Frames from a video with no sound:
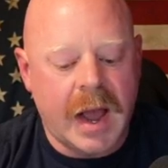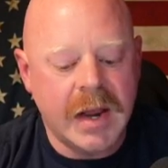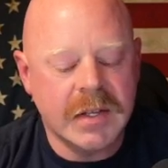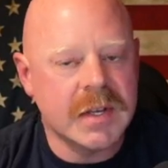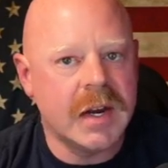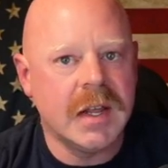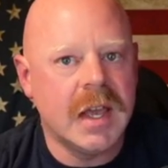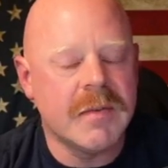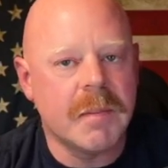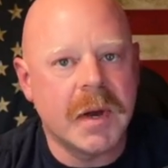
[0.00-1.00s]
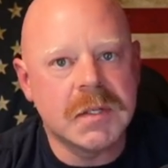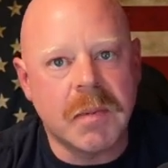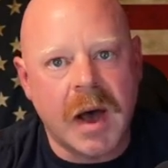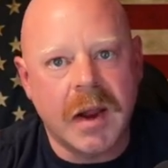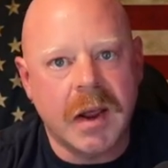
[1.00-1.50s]
I decided to give up my
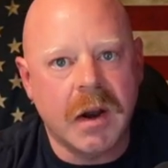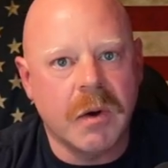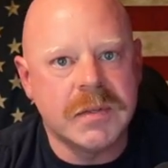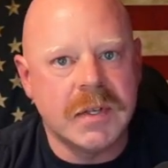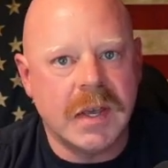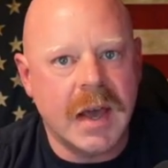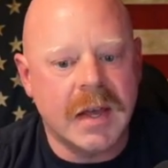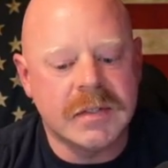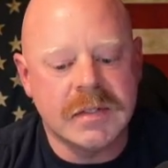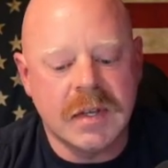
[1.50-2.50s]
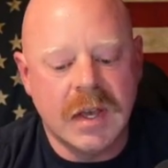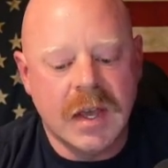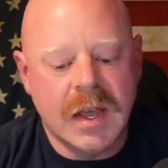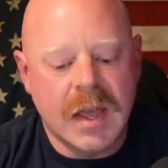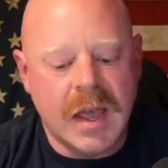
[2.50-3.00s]
spot at OCS
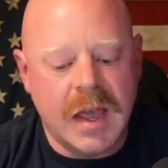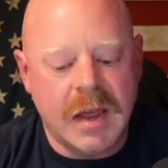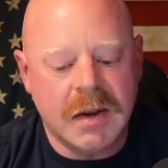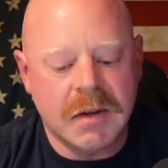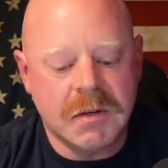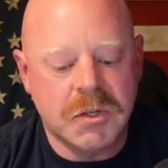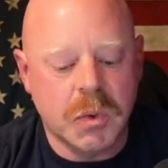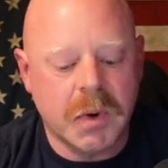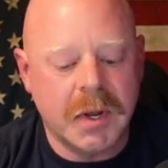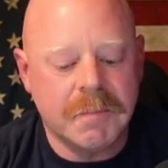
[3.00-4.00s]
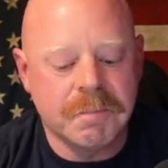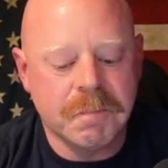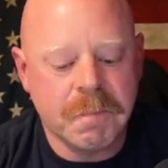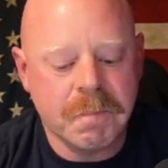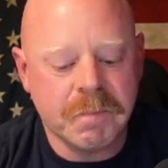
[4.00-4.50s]
and join